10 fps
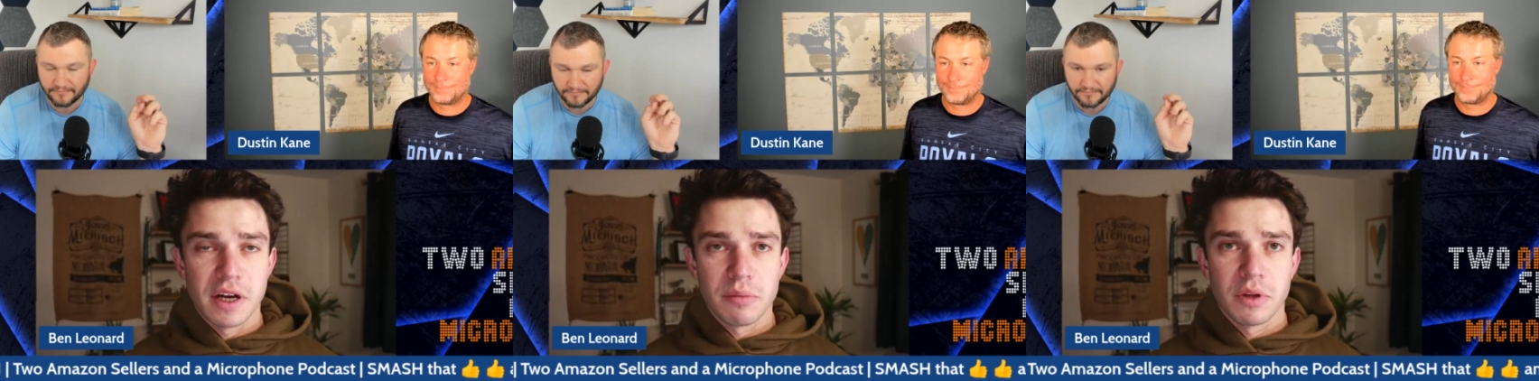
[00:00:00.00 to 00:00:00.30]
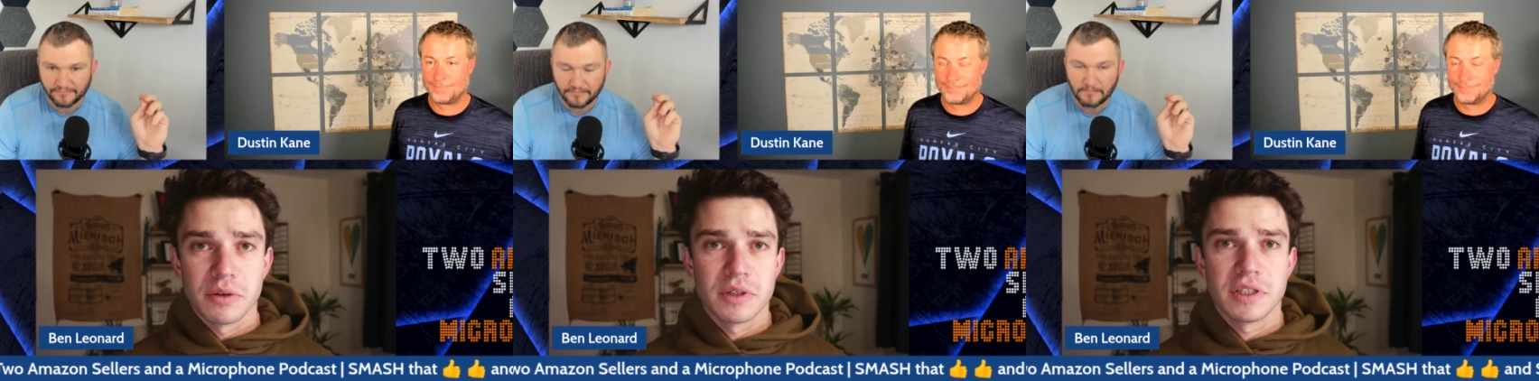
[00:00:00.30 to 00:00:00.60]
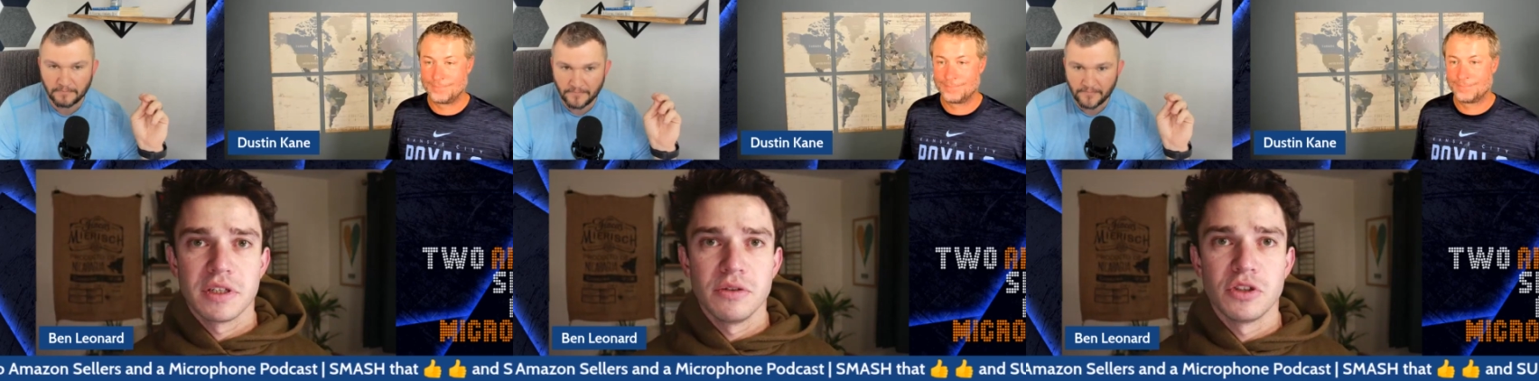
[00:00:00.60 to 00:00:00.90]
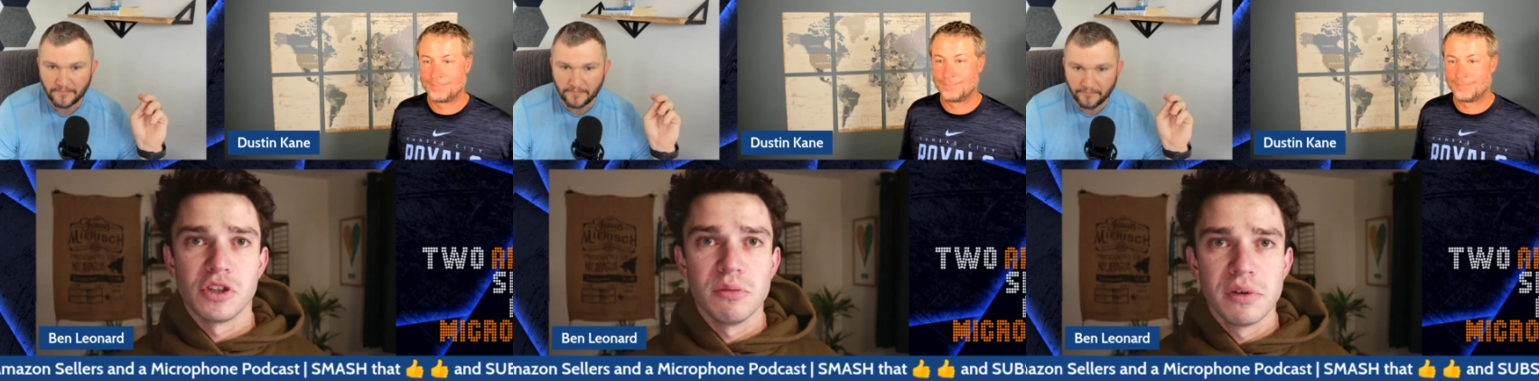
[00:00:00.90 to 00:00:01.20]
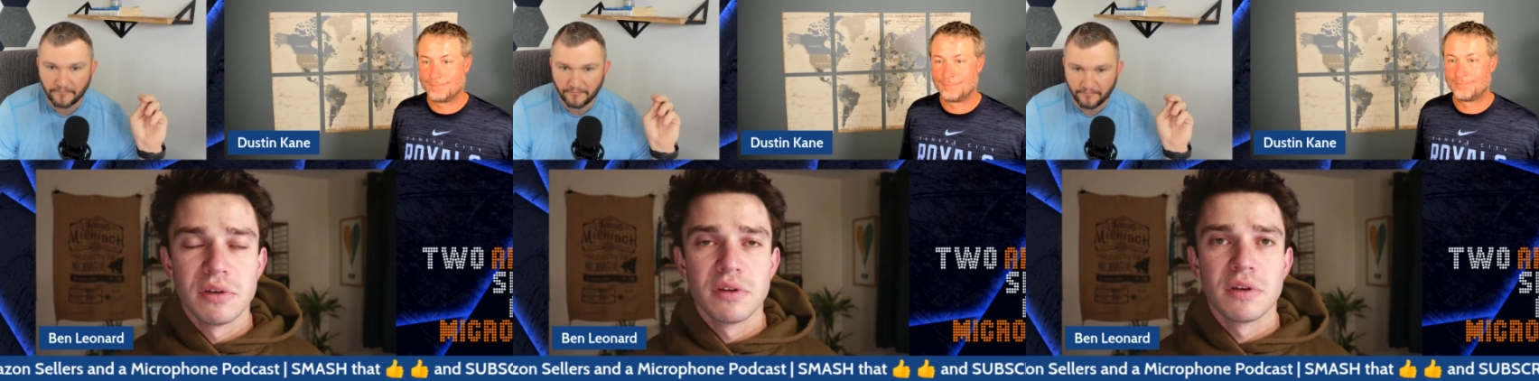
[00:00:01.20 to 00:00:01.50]
Speaker 1: Uploaded it to YouTube,
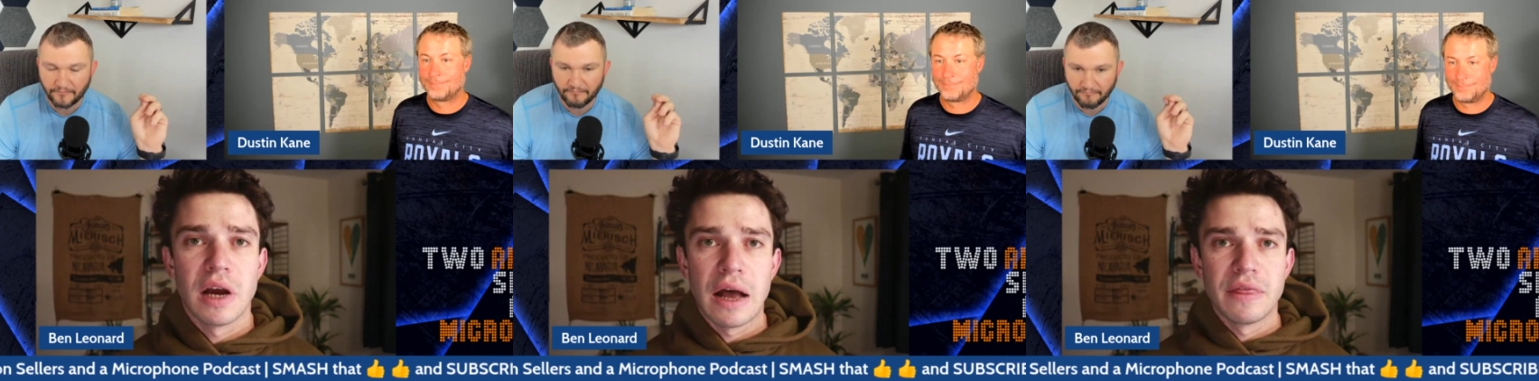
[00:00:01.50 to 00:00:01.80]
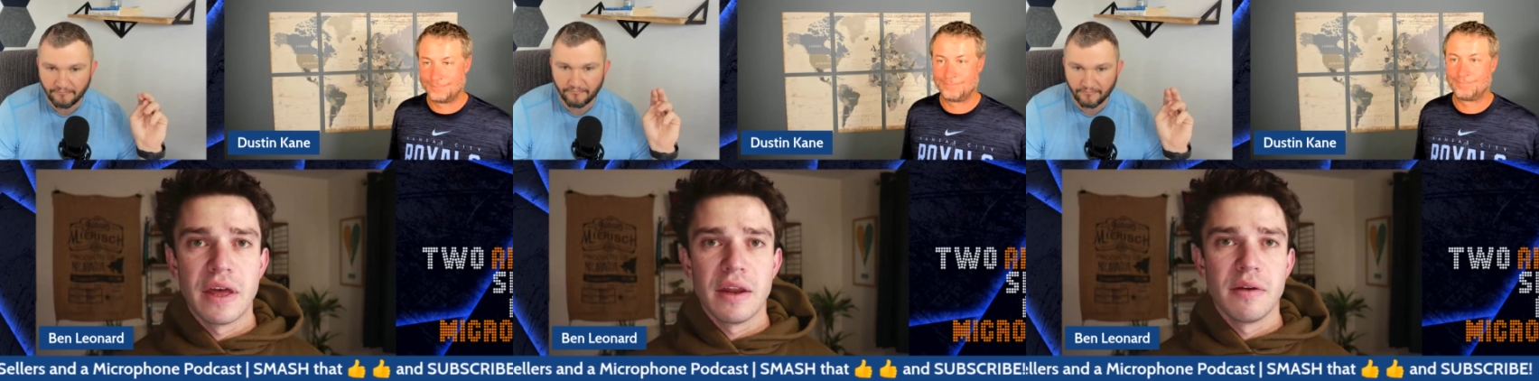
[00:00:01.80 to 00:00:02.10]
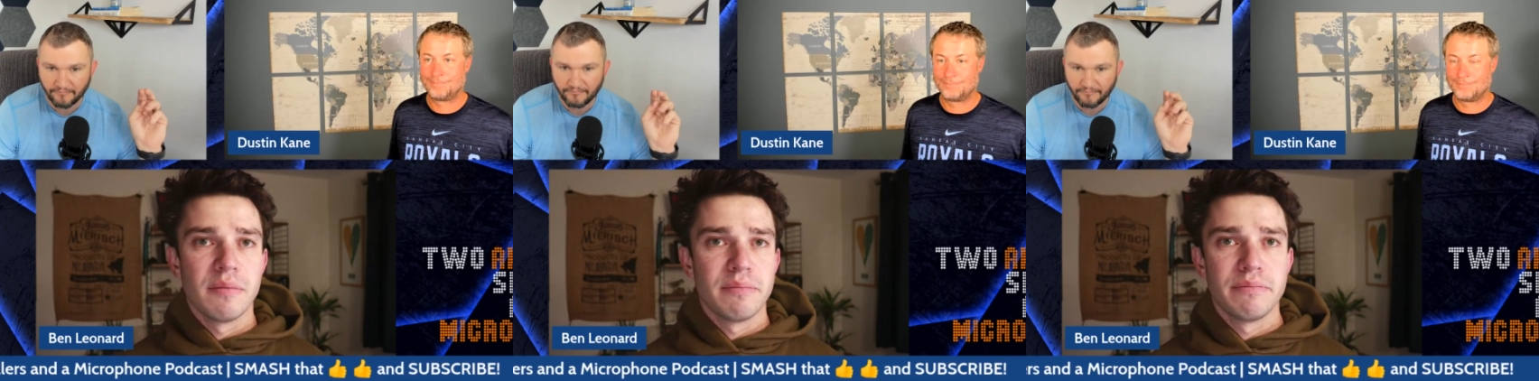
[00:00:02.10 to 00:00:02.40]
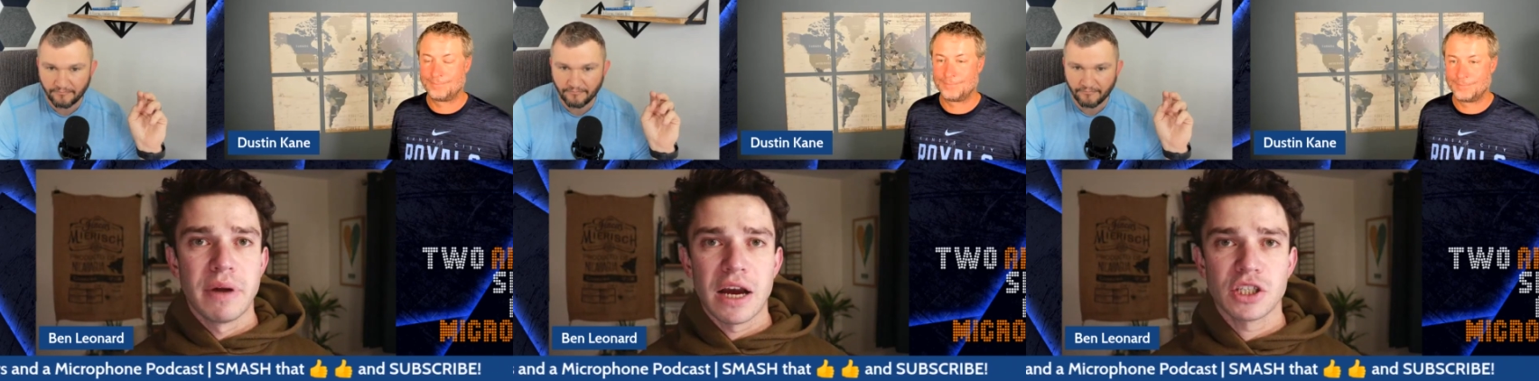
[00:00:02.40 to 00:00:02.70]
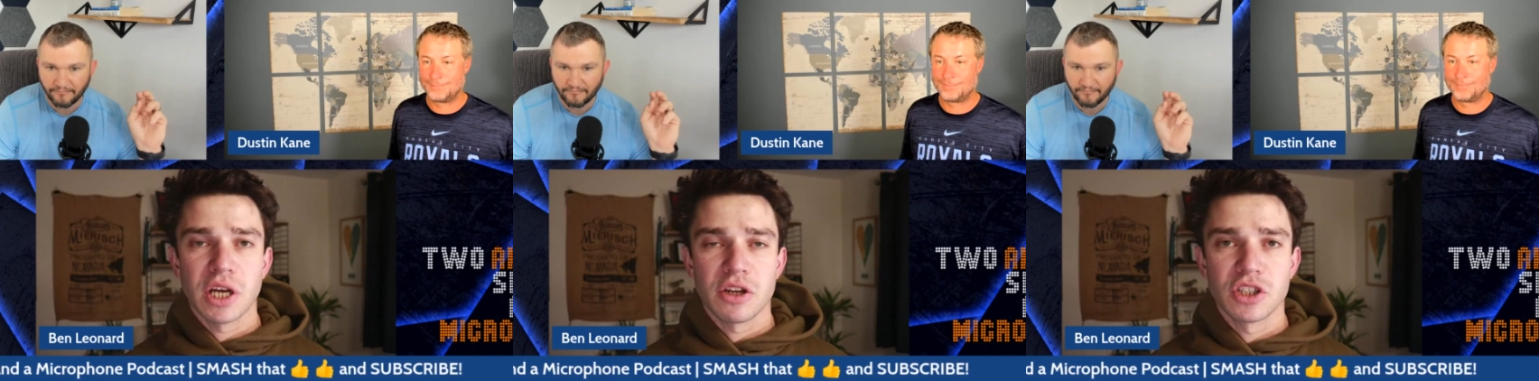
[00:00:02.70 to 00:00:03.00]
and then
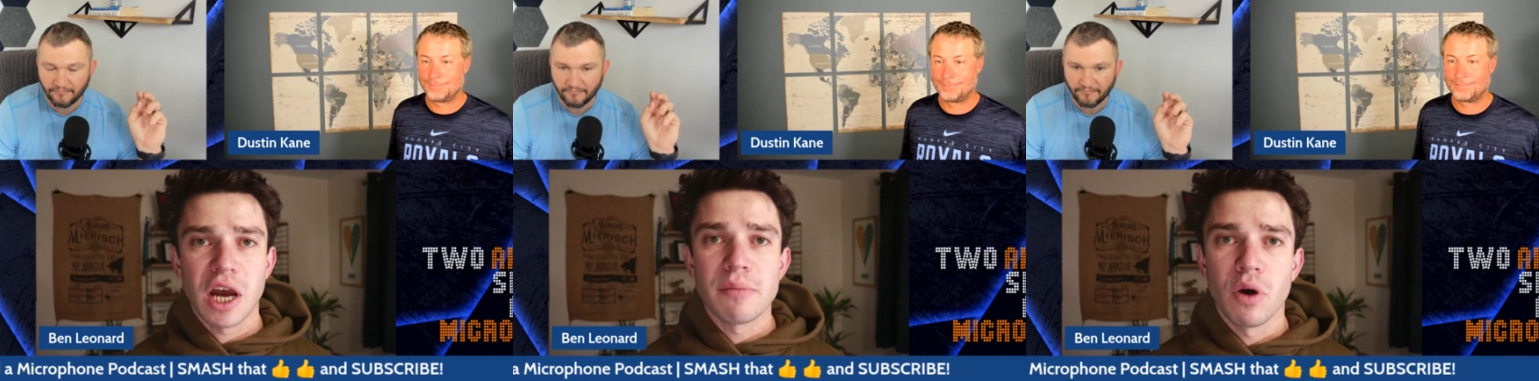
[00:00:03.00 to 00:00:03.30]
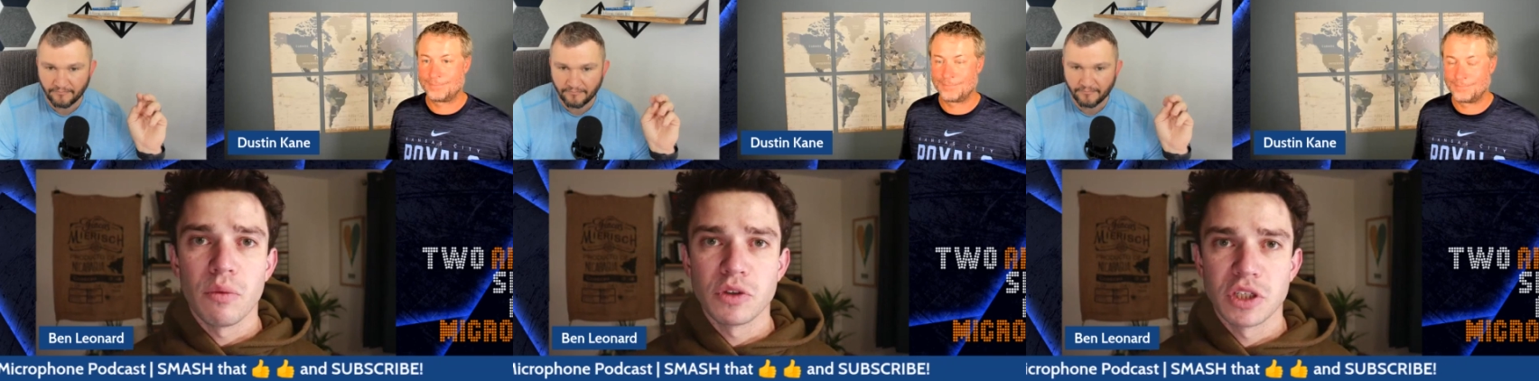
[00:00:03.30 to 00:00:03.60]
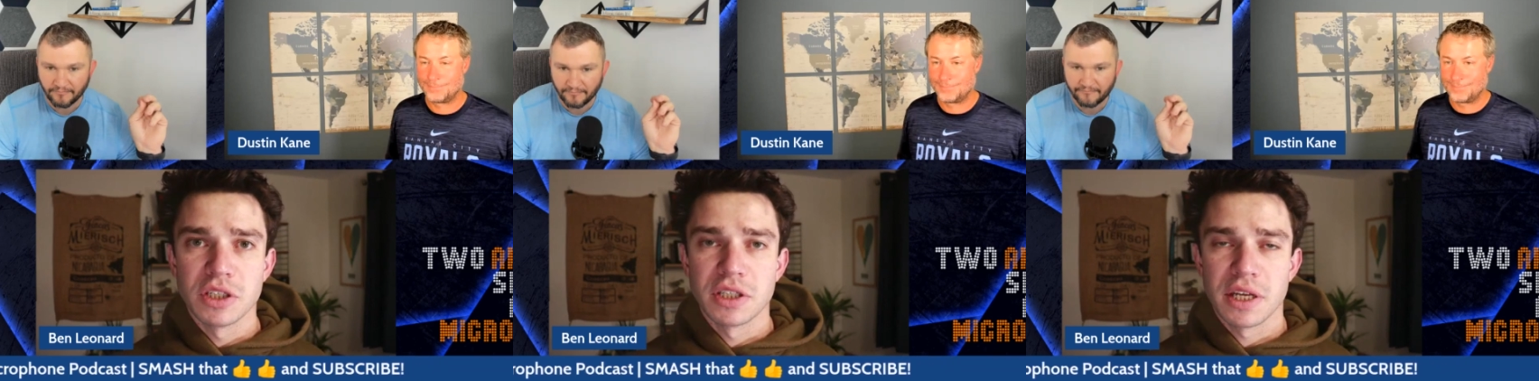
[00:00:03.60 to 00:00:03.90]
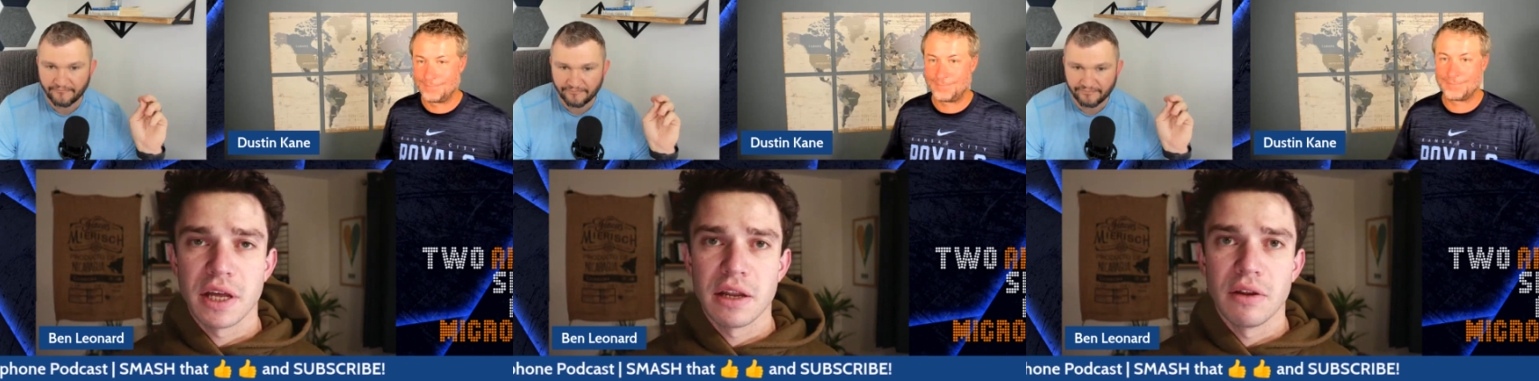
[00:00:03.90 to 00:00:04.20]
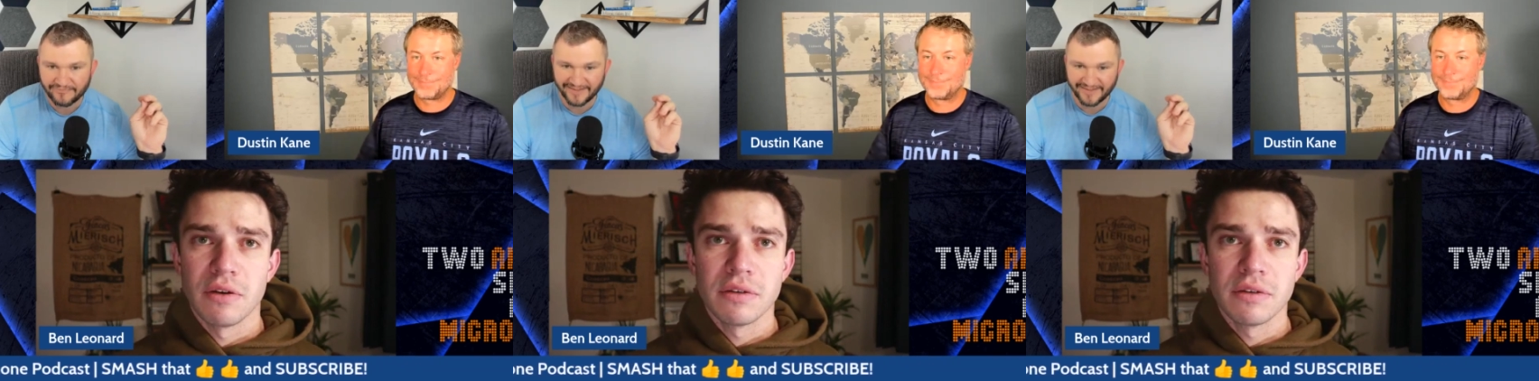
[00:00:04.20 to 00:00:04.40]
bashed out a chatbot, which didn't take that long.